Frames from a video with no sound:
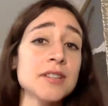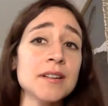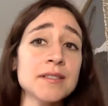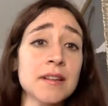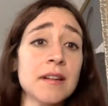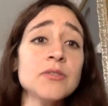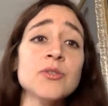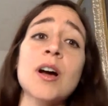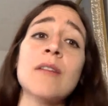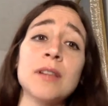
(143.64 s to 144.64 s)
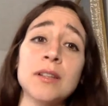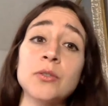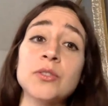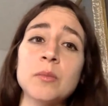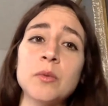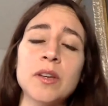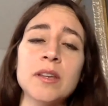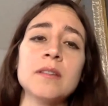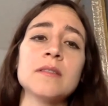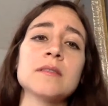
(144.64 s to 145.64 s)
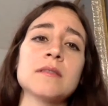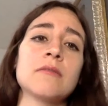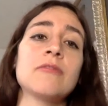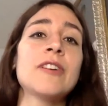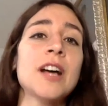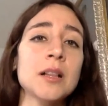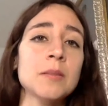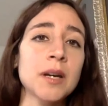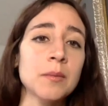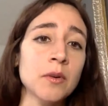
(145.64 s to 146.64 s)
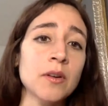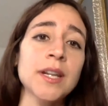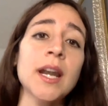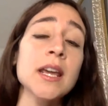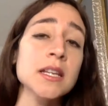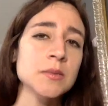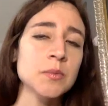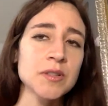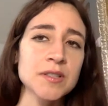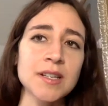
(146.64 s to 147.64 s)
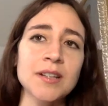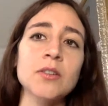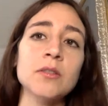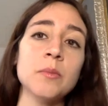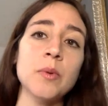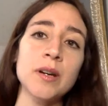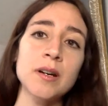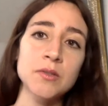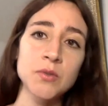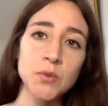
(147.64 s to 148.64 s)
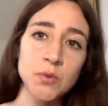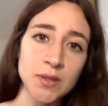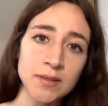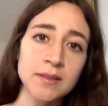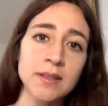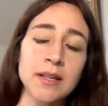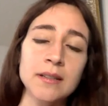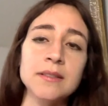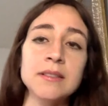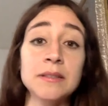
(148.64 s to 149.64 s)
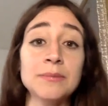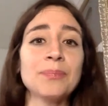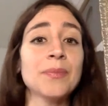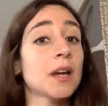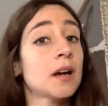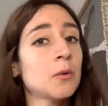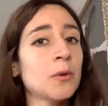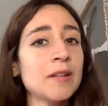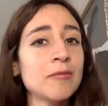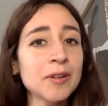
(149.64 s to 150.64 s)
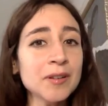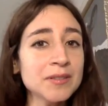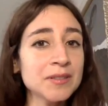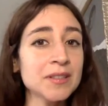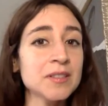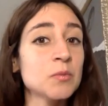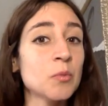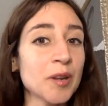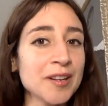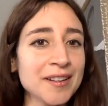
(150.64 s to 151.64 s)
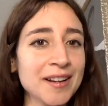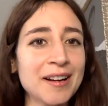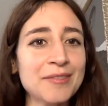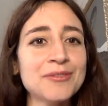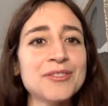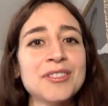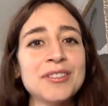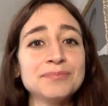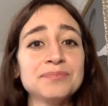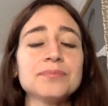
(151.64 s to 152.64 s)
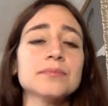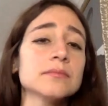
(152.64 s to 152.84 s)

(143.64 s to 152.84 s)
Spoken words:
China's air travel and hotel bookings fell by more than 80% compared to 2019. However, the spring after,